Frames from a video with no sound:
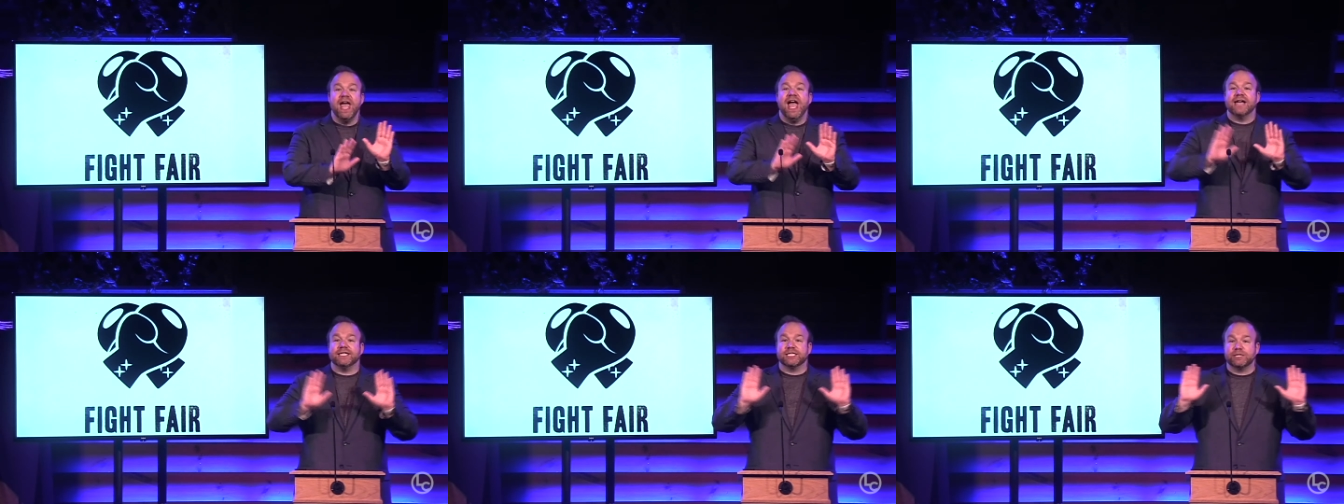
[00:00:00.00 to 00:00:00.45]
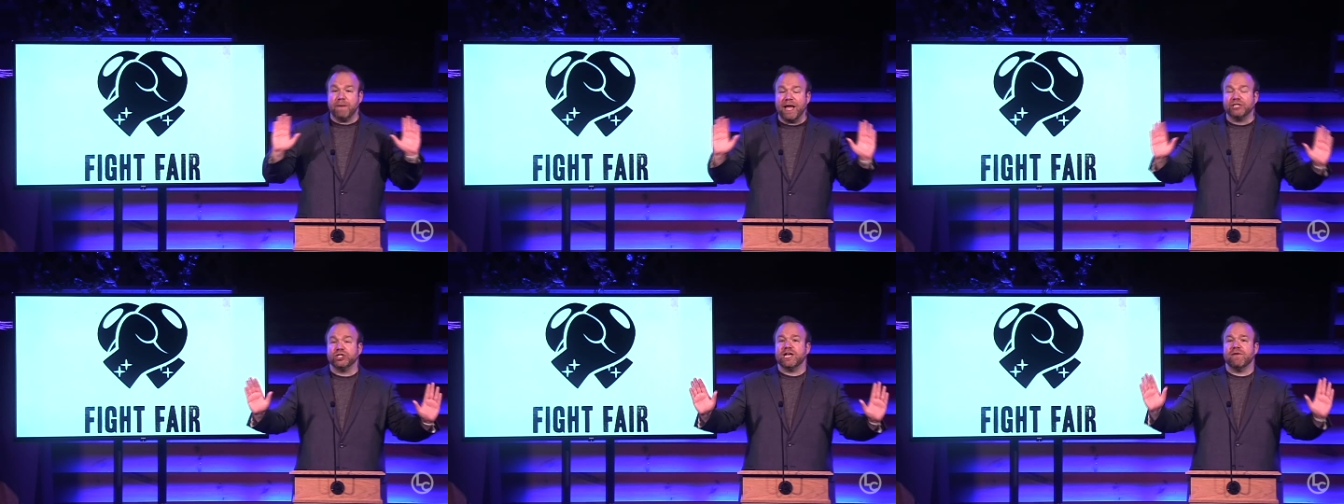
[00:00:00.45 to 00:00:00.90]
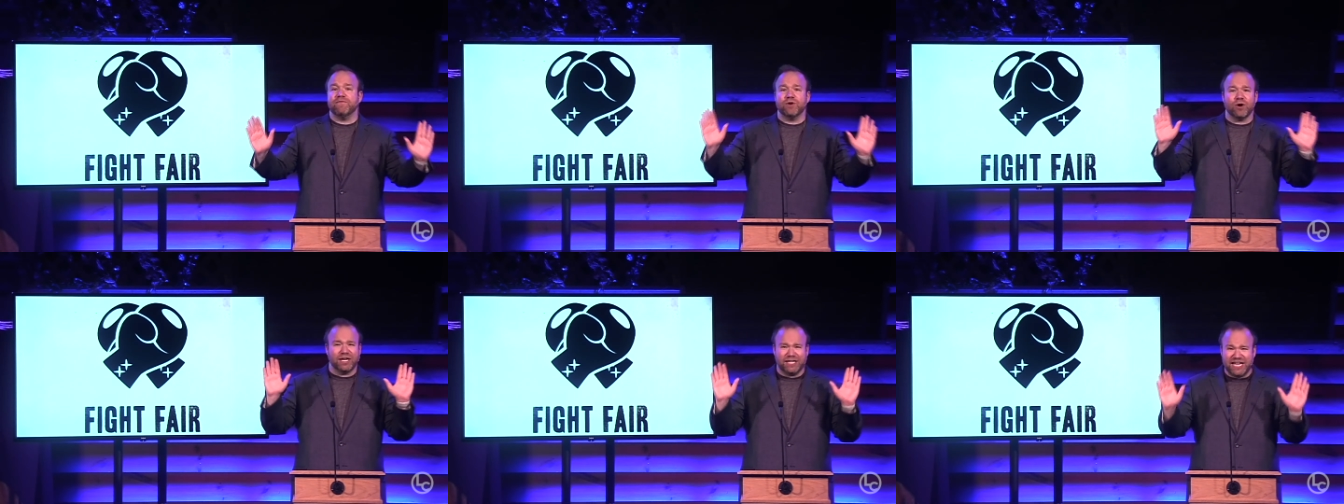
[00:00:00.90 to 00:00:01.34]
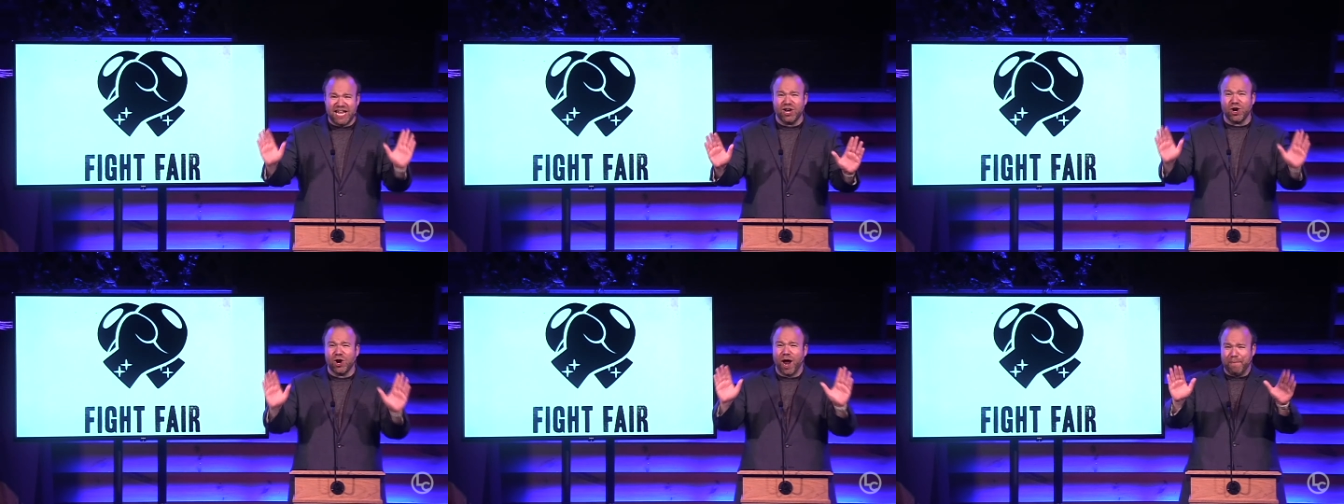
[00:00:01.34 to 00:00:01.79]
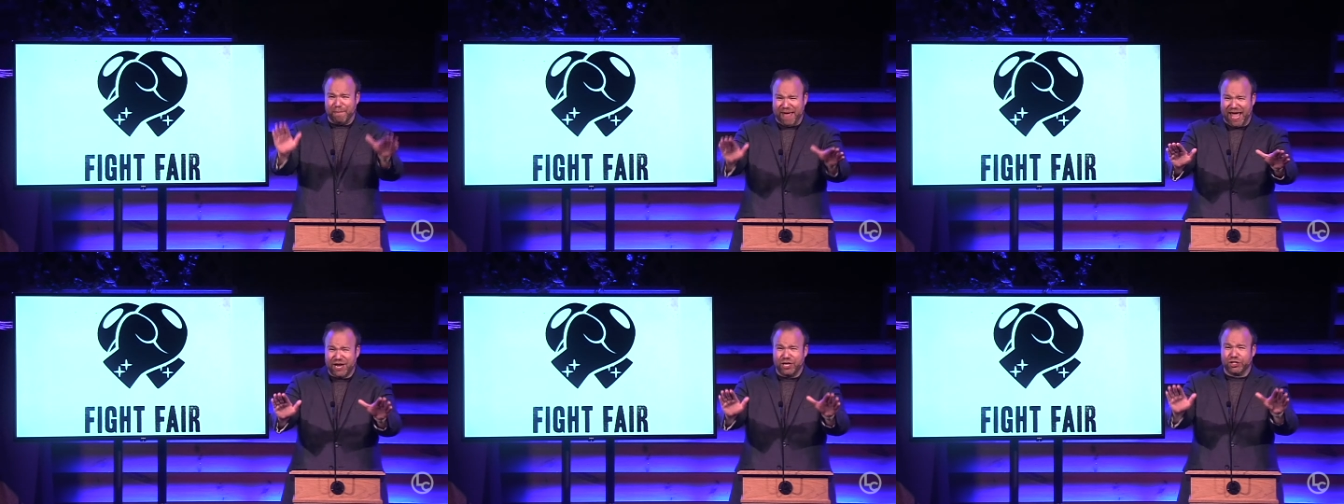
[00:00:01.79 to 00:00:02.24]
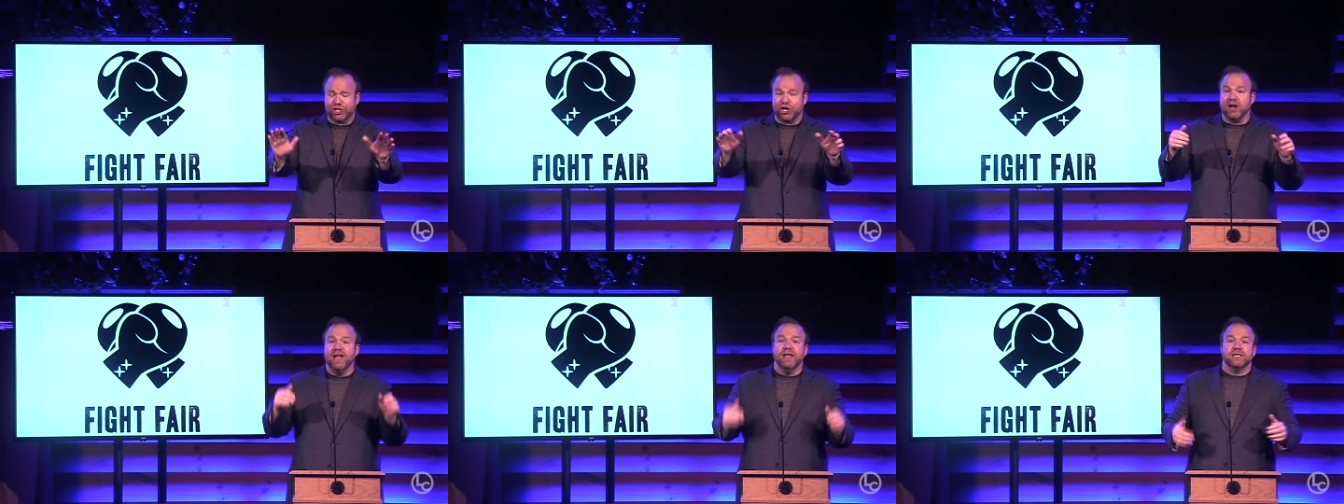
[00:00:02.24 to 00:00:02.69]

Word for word: And especially if you're a leader, a manager,